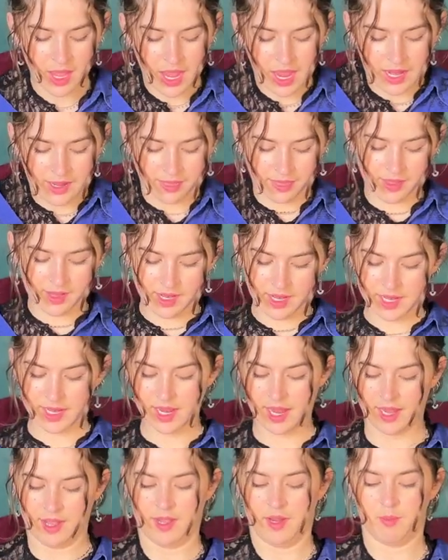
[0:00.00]
I think I
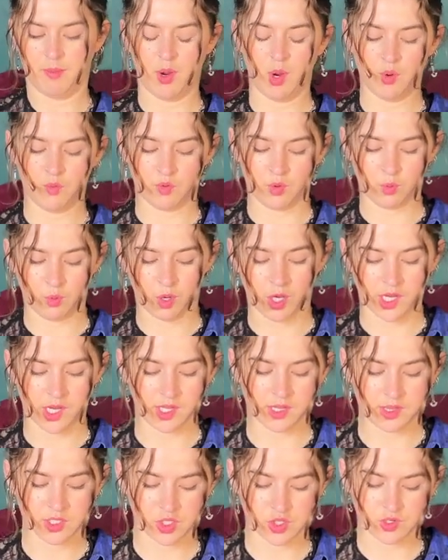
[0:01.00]
end up
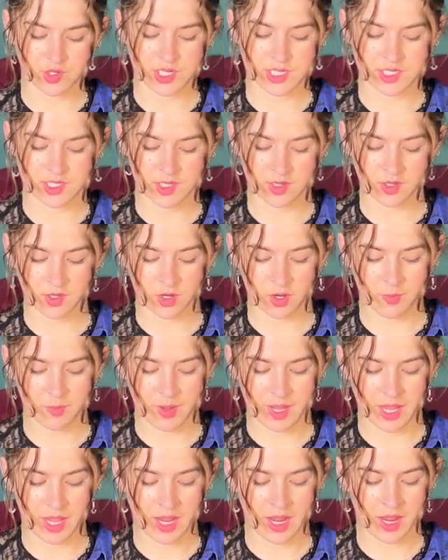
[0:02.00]
overworking the trees a little
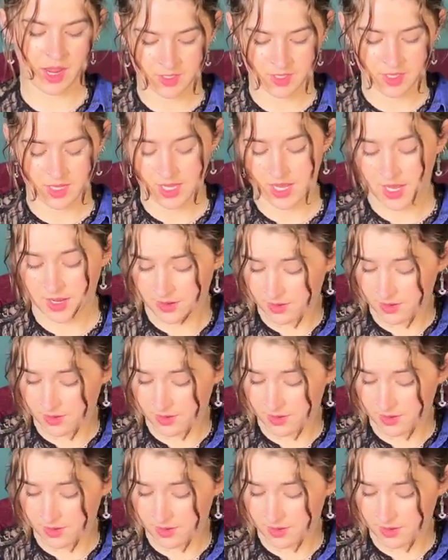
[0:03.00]
bit. I don't